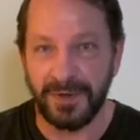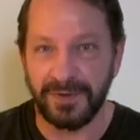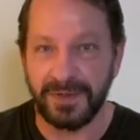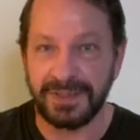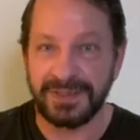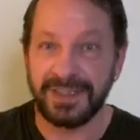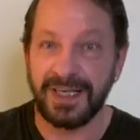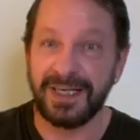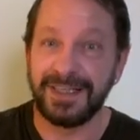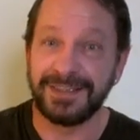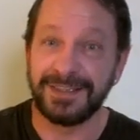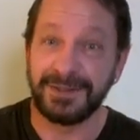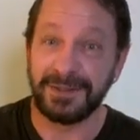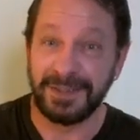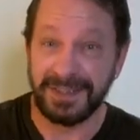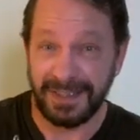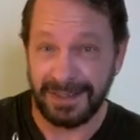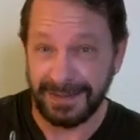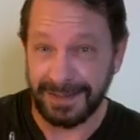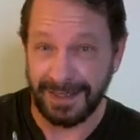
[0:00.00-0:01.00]
on the side so
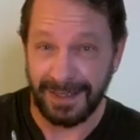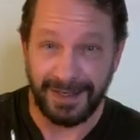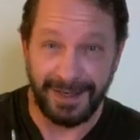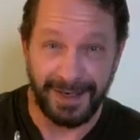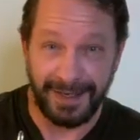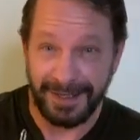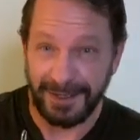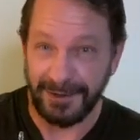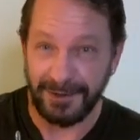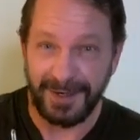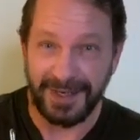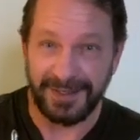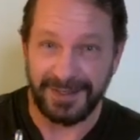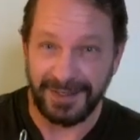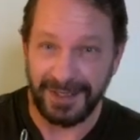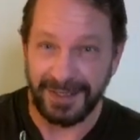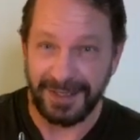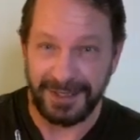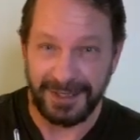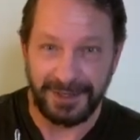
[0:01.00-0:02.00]
it doesn't clank around
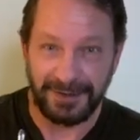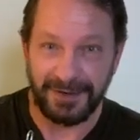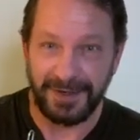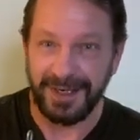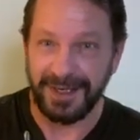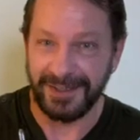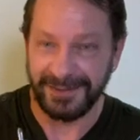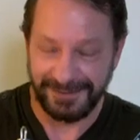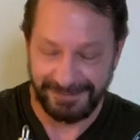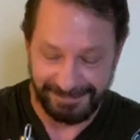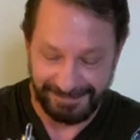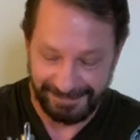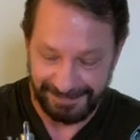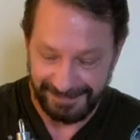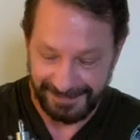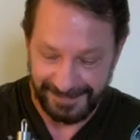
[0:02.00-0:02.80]
and clank around.